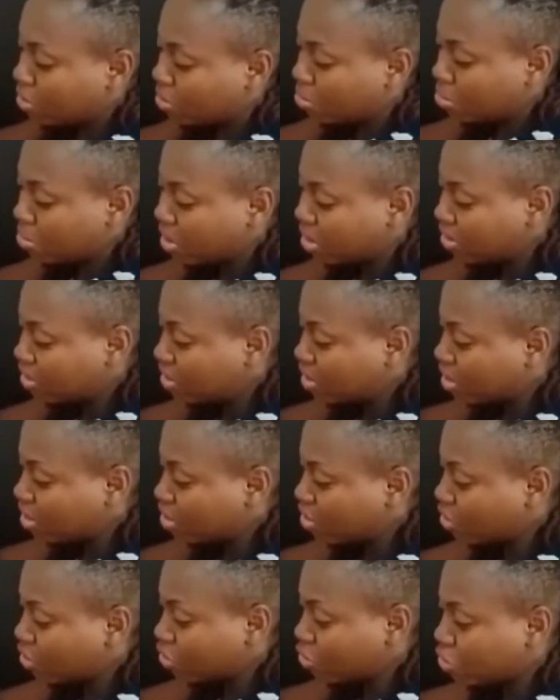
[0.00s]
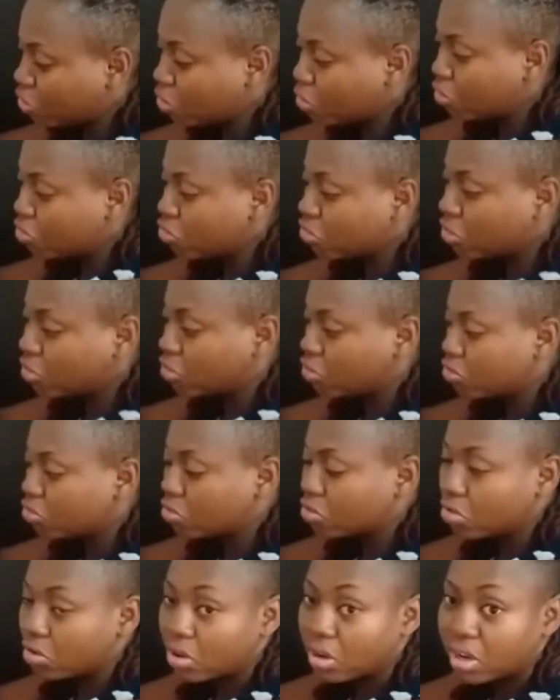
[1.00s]
mixing your solution,
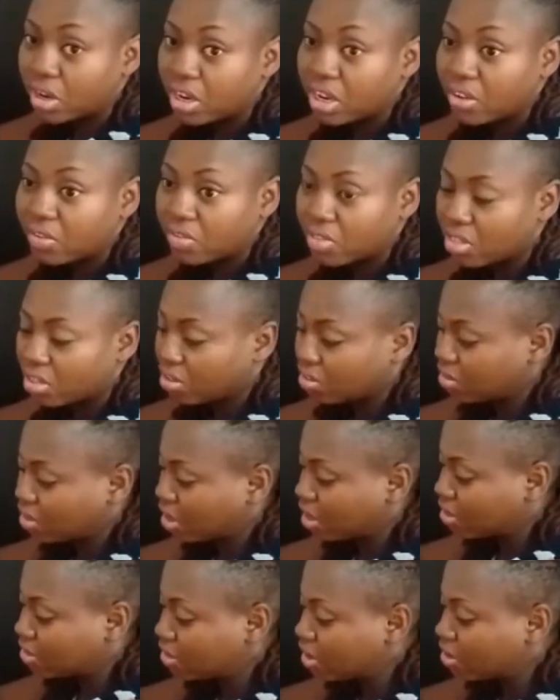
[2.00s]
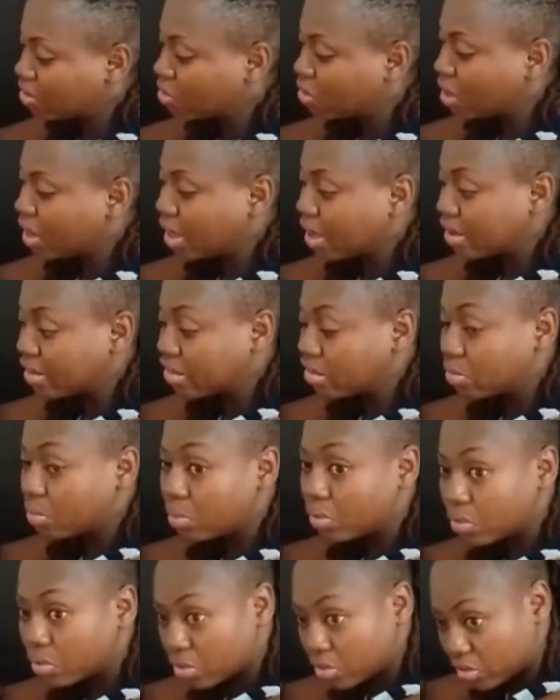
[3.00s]
do not leave this ethanol
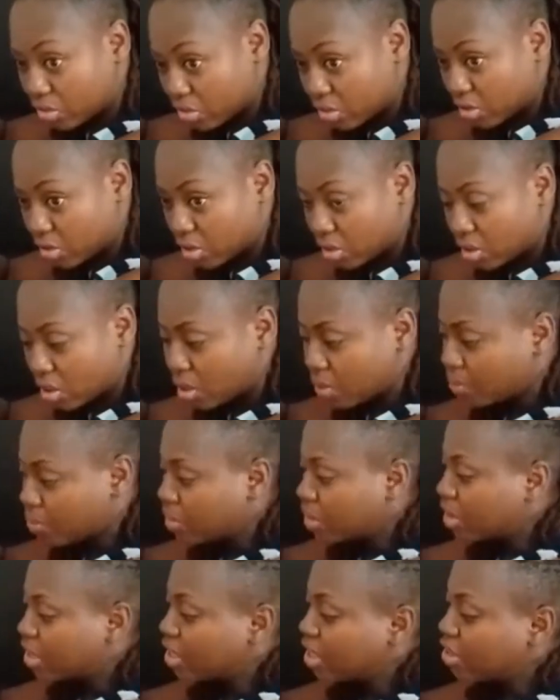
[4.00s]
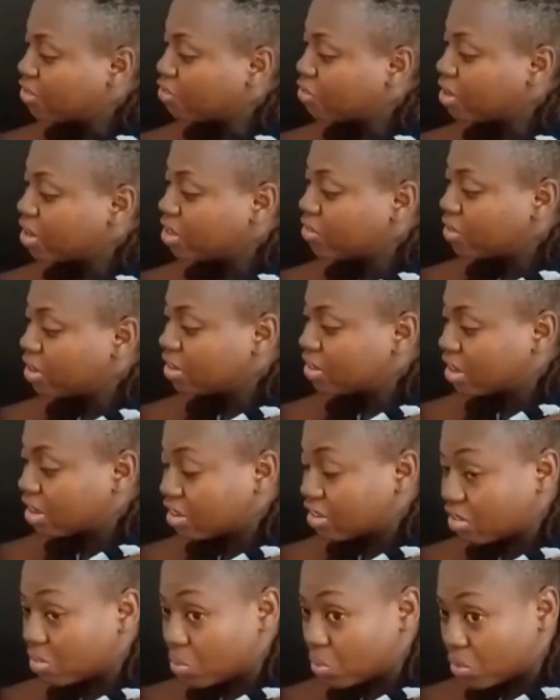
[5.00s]
exposed. If you leave it
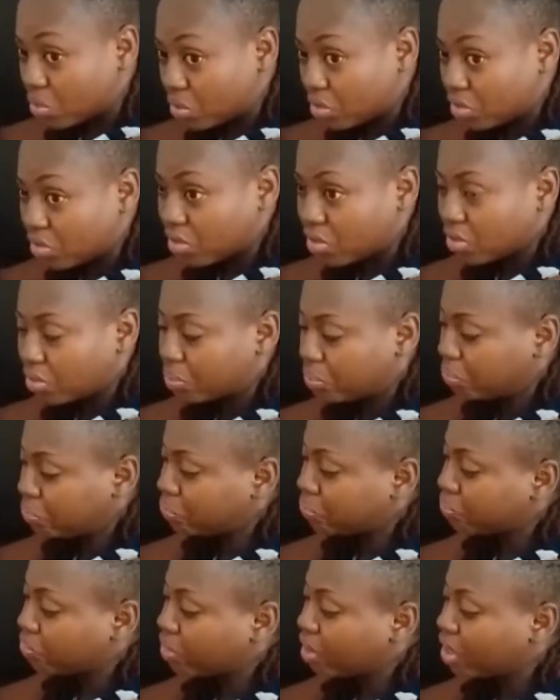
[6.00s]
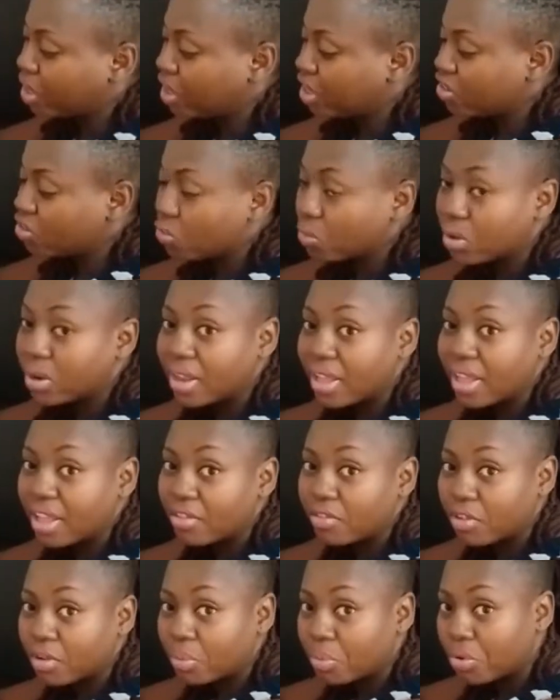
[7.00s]
exposed, it will
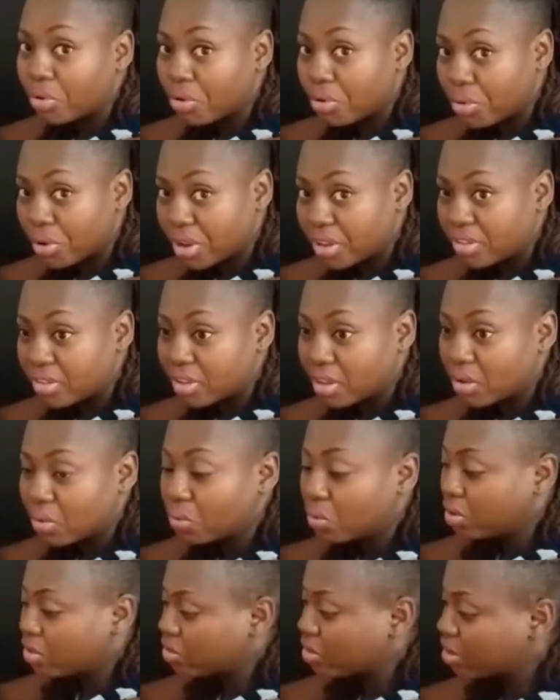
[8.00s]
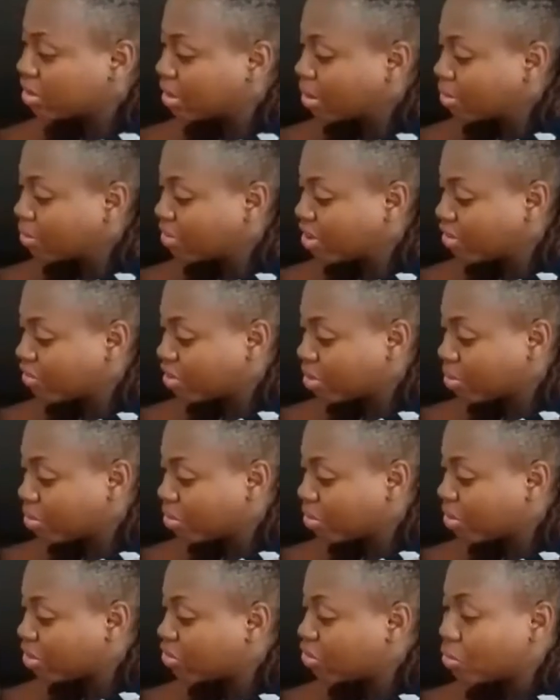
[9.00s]
evaporate, and once it
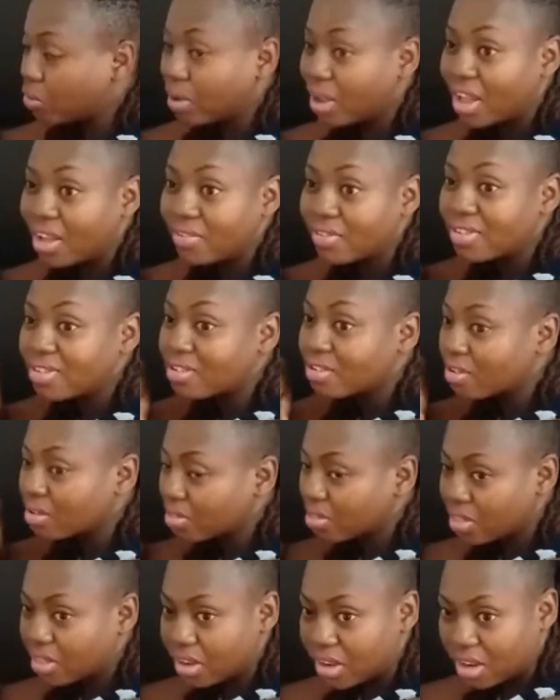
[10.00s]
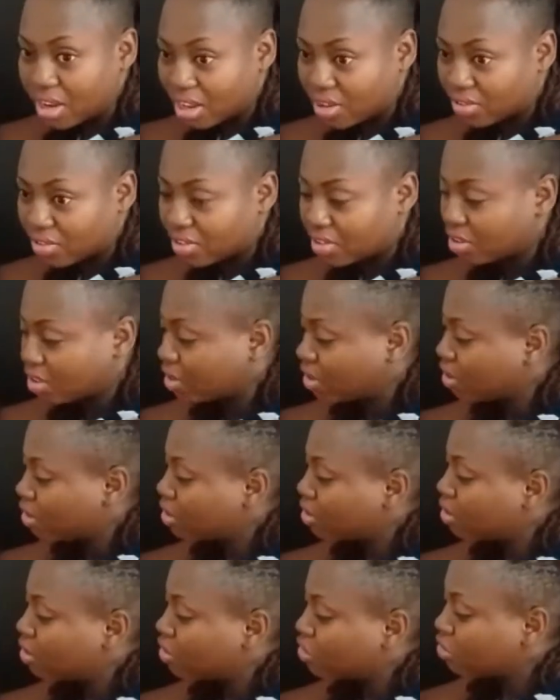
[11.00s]
evaporates, you will have nothing left
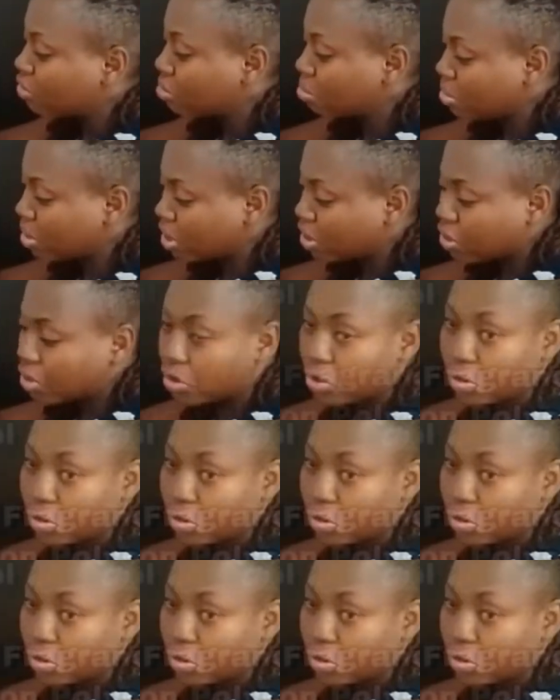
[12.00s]
to make